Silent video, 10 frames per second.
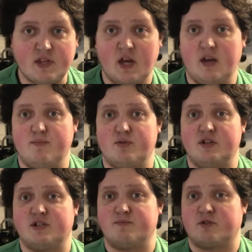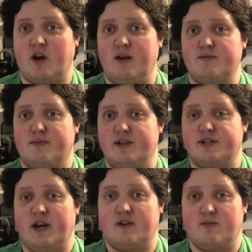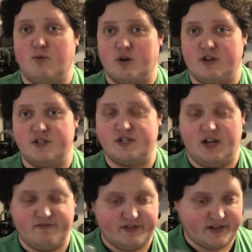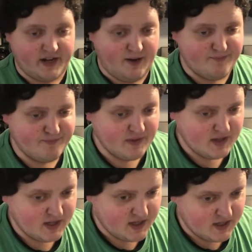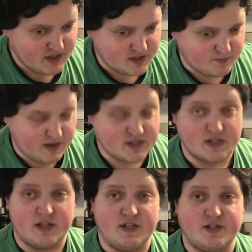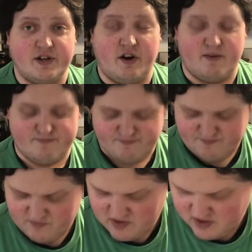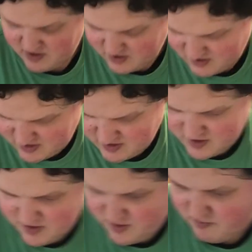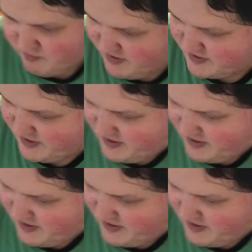And please subscribe to my channel. More good stuff to come, especially this year. But